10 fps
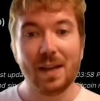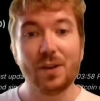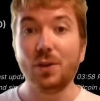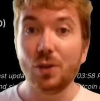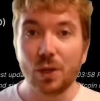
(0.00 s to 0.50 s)

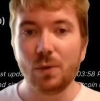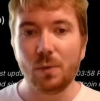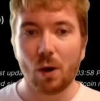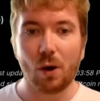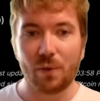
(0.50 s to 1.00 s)

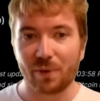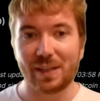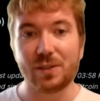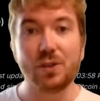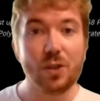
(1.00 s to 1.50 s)
new
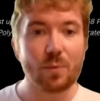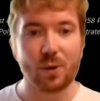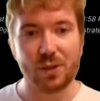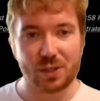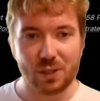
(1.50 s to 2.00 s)
offerings, new
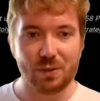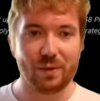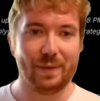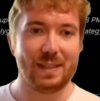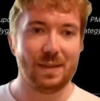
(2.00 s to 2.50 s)
products, new
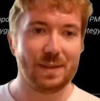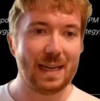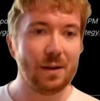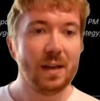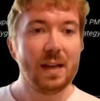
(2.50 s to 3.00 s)
derivatives.
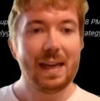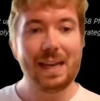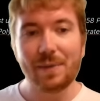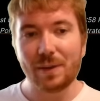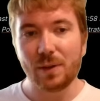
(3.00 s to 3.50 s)
Now,
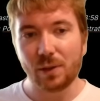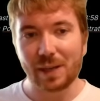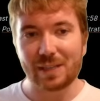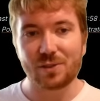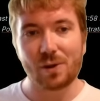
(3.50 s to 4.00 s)
even if you
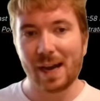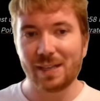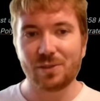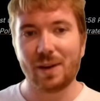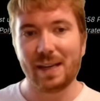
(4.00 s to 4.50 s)
look at
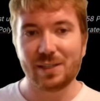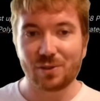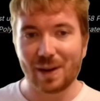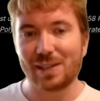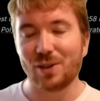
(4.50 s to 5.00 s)
Stride, Strike,
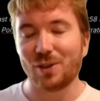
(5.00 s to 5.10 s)
Stretch, or